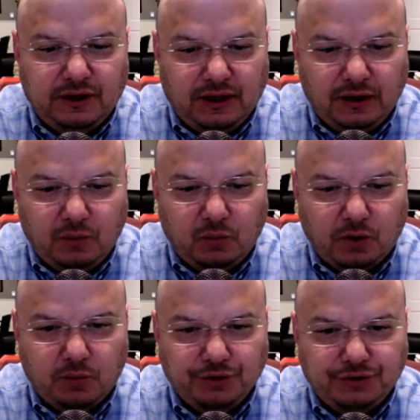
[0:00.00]

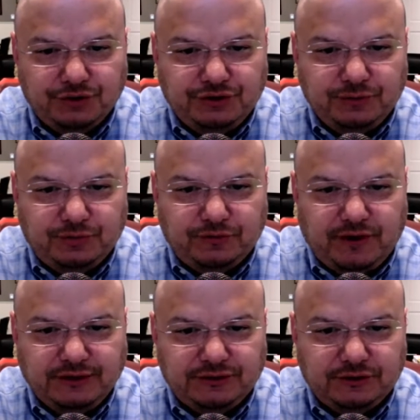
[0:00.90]
work with your
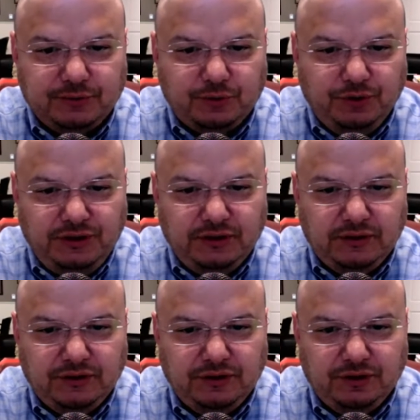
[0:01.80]
supervisor. But
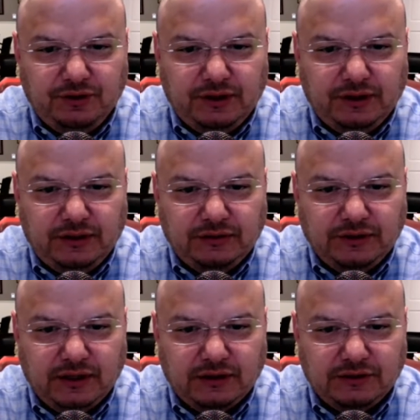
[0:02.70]

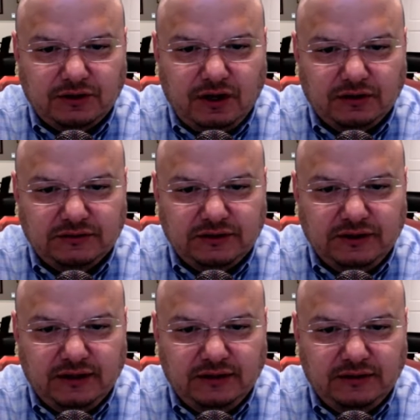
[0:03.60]
Dr. Cox
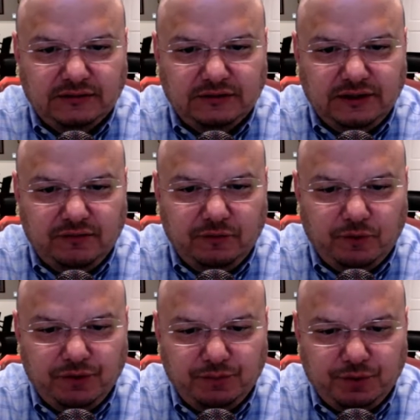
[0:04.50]
Hernandez and
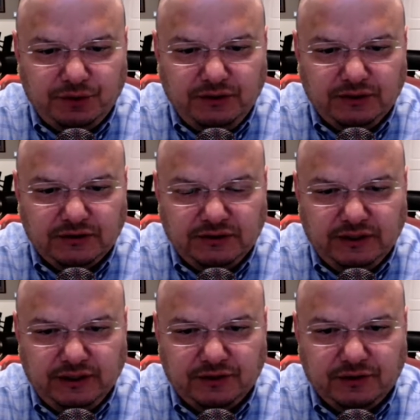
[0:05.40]
everyone putting this
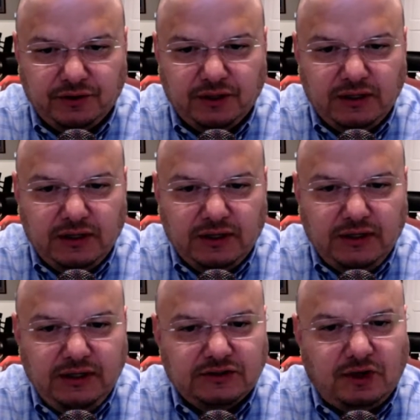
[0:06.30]
together
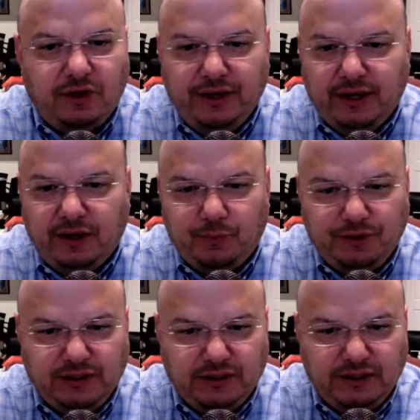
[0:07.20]
needs all the help we
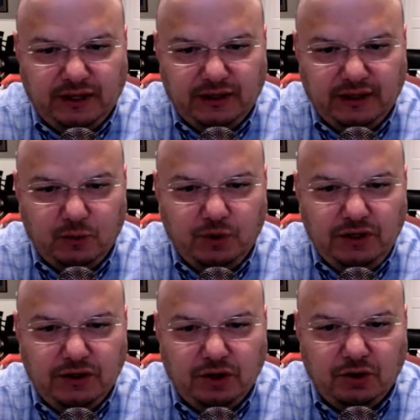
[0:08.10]
can get. And
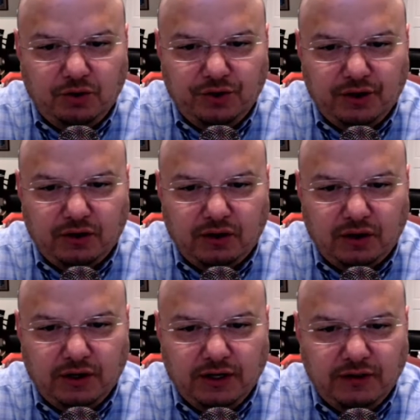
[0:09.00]
we know there
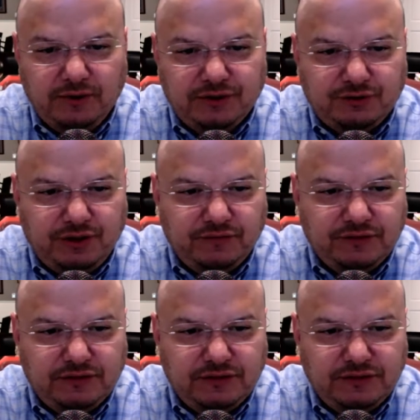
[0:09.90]
are administrative
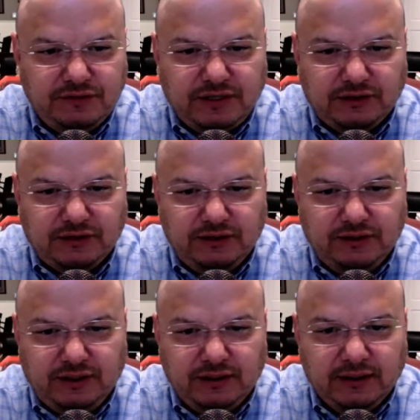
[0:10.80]
assistants out there
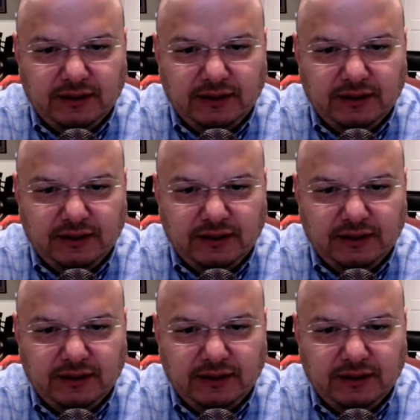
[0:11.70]
that